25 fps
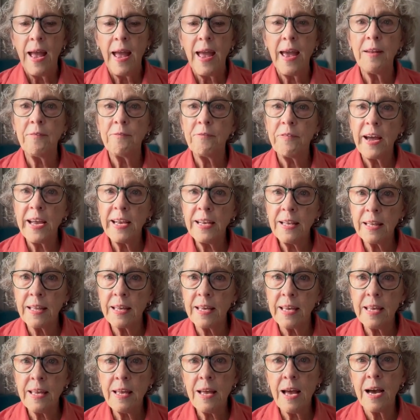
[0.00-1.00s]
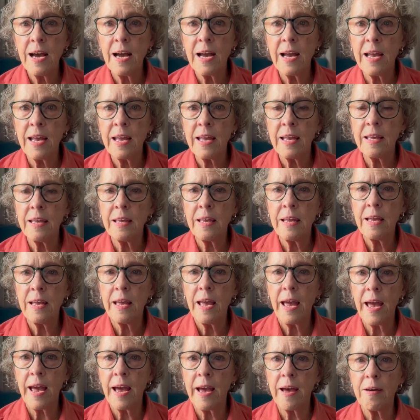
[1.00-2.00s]
And finally, I
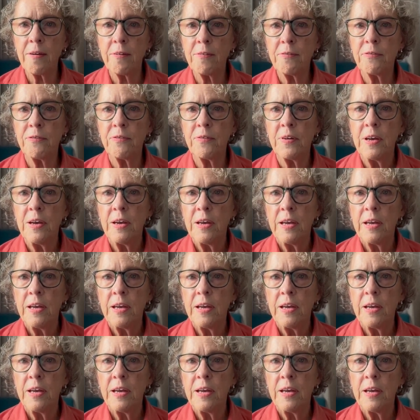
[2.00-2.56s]
have